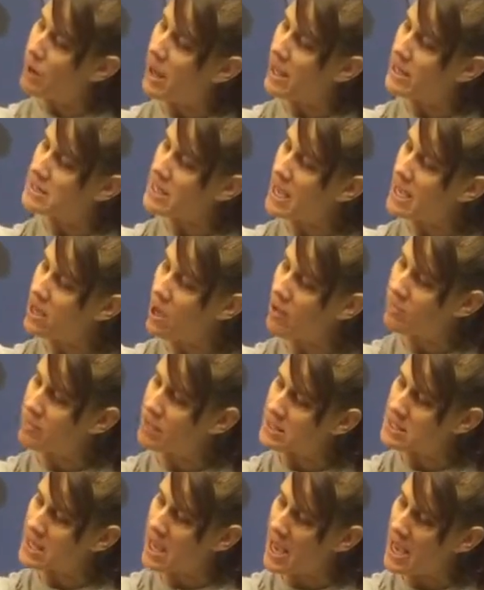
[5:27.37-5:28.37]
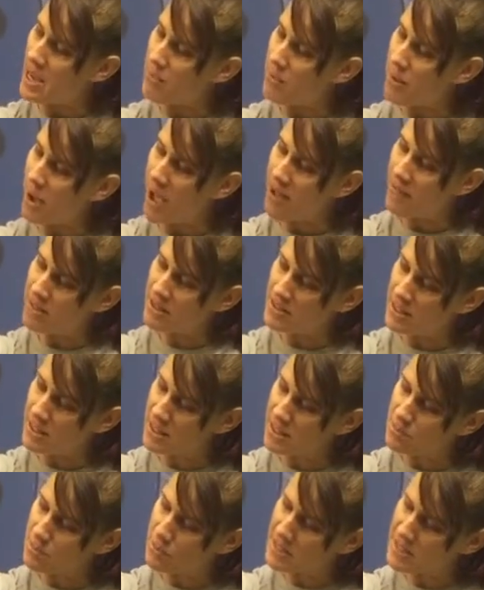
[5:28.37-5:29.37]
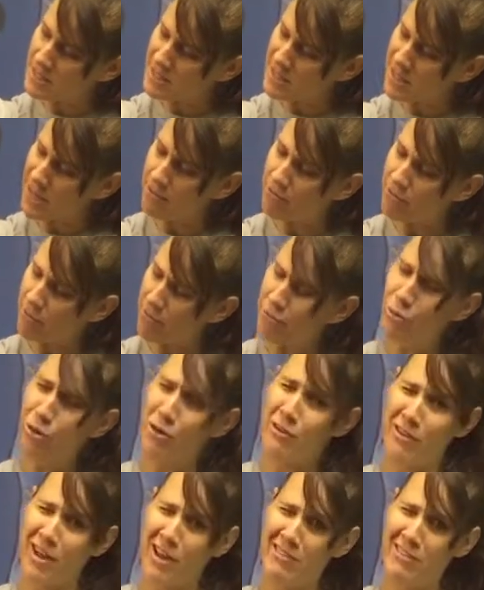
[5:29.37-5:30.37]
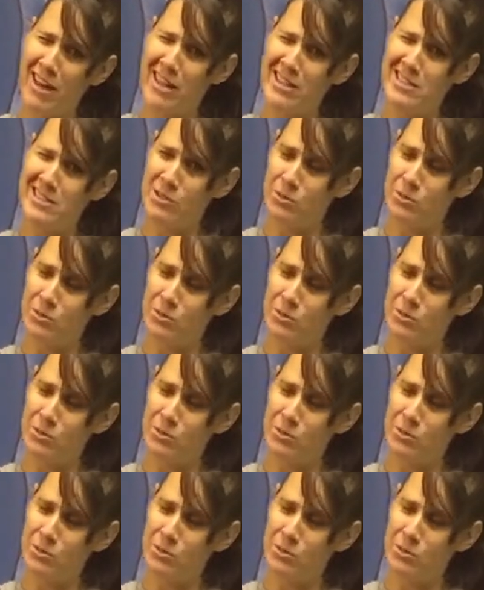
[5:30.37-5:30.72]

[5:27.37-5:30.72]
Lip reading: when I take off the tape, obviously it's been stuck for 4 or 5 days,